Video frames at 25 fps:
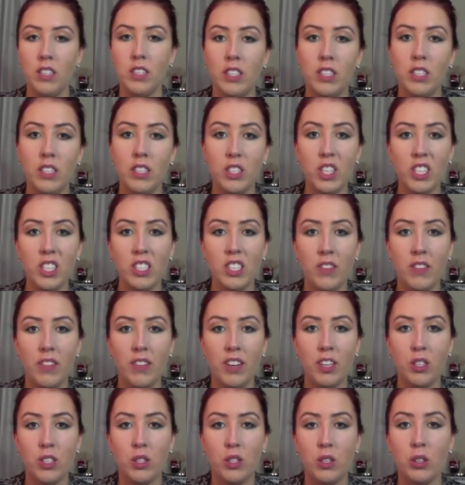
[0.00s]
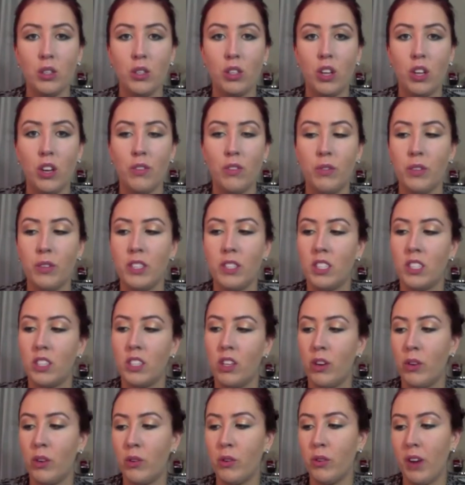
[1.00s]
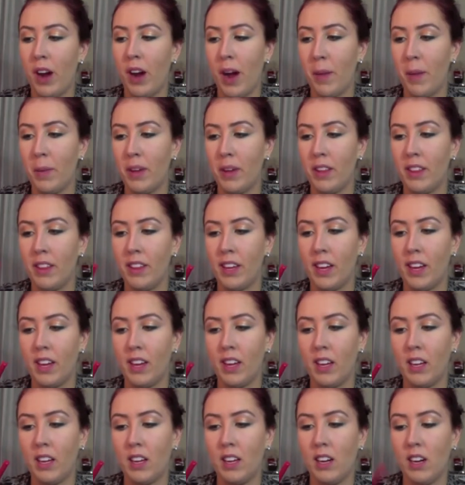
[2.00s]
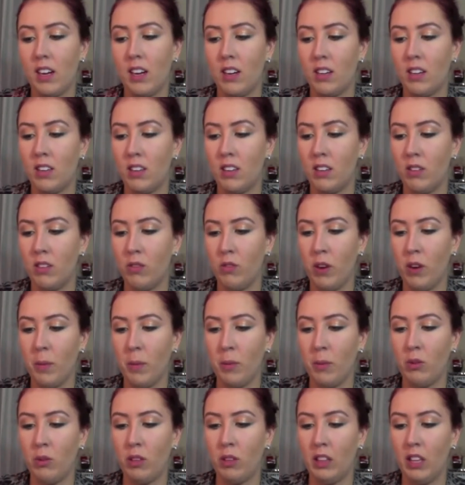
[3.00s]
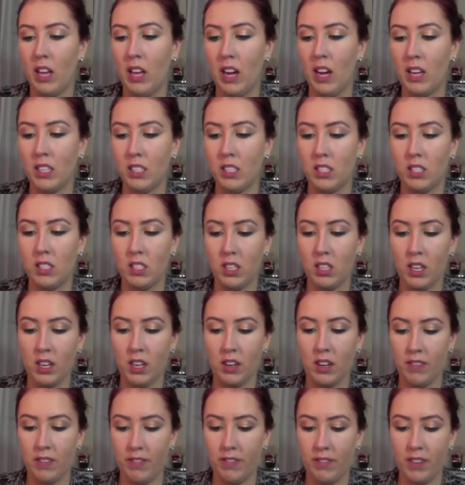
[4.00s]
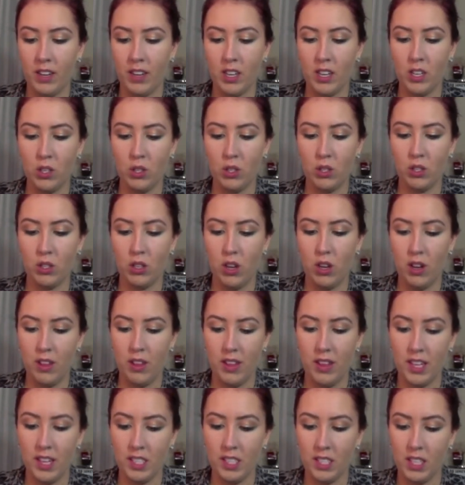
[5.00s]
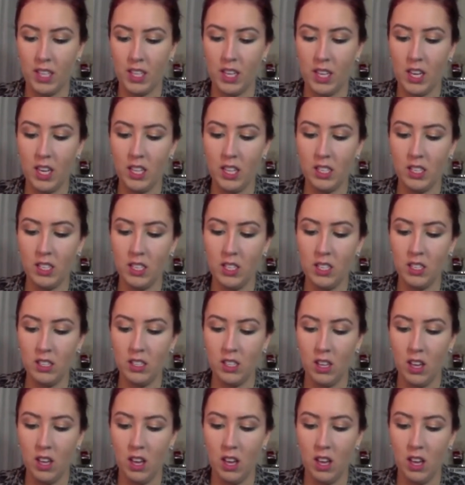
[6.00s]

Just to finish the look off, we're just going to grab the Rimmel Lasting Finish 1000 Kisses.